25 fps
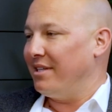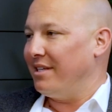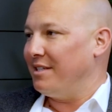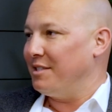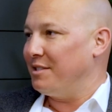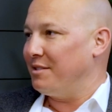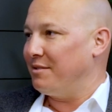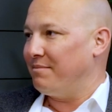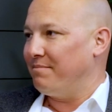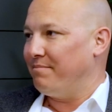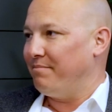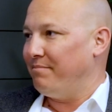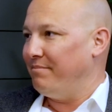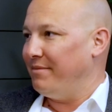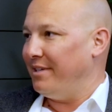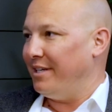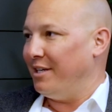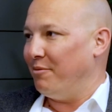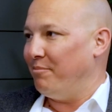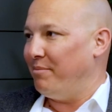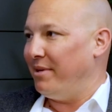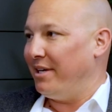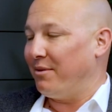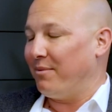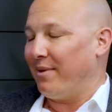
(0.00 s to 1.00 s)
these,
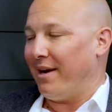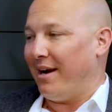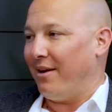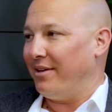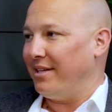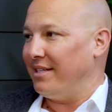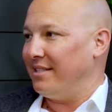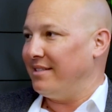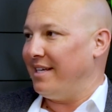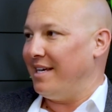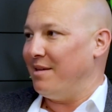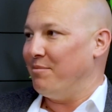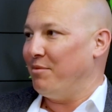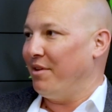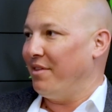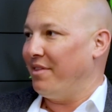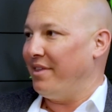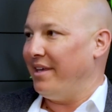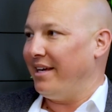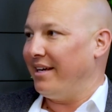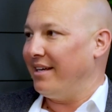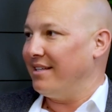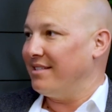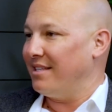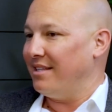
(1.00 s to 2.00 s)
big routing table
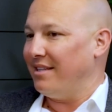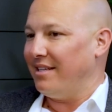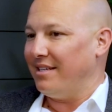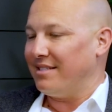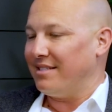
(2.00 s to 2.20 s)
things and